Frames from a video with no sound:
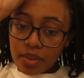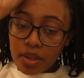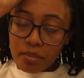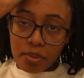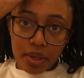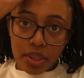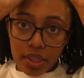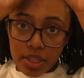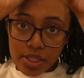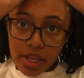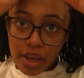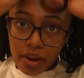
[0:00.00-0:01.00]
put this
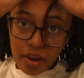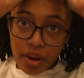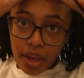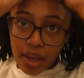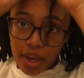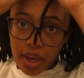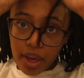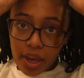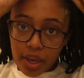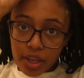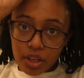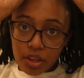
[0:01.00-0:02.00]
hair
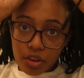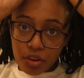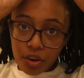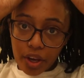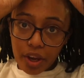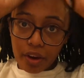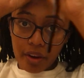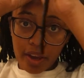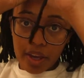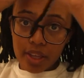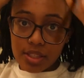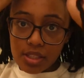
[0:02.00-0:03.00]
and your hair
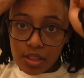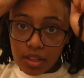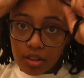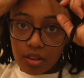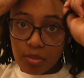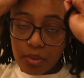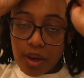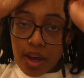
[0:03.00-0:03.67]
into the loop.